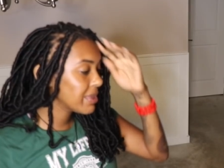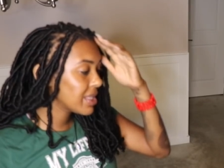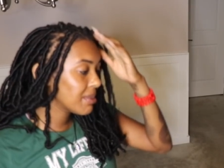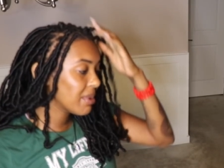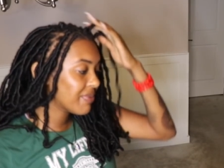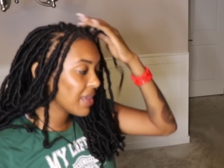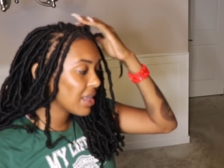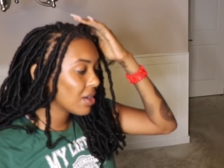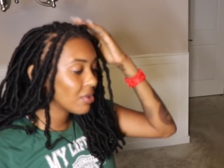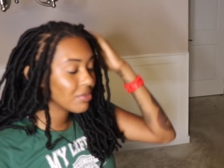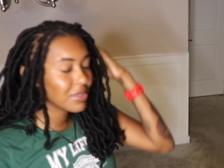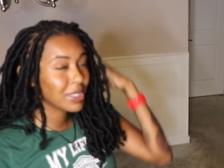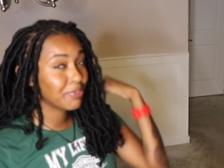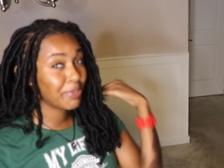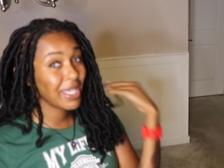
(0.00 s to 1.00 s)
of them, if they don't
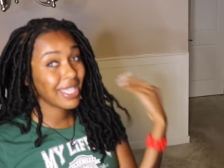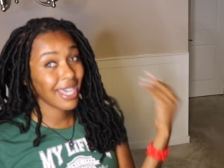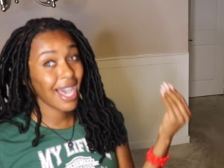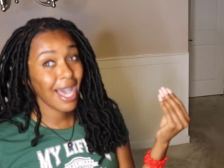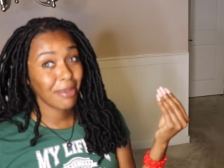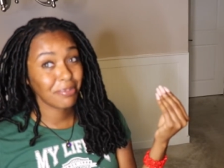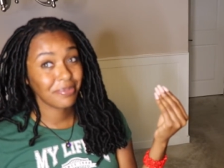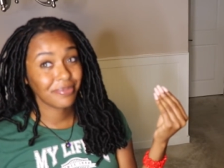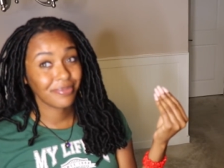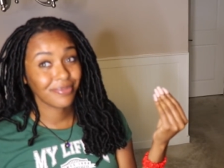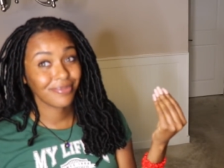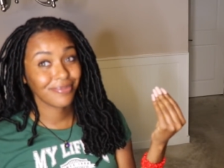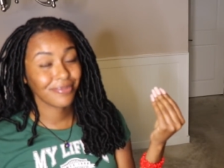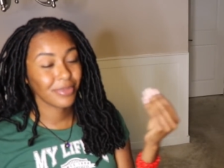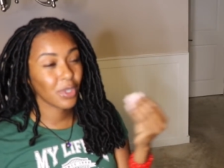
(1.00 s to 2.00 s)
speak up,
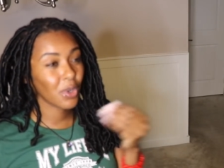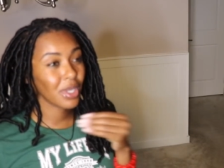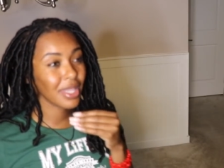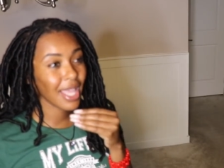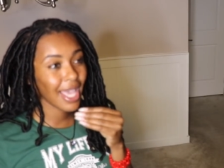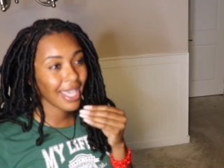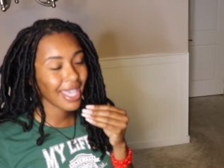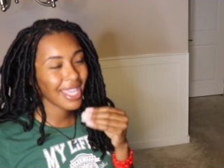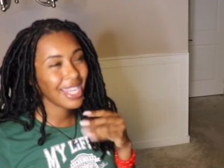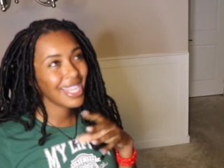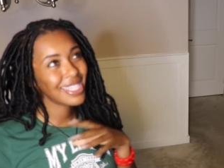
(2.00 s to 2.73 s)
or like,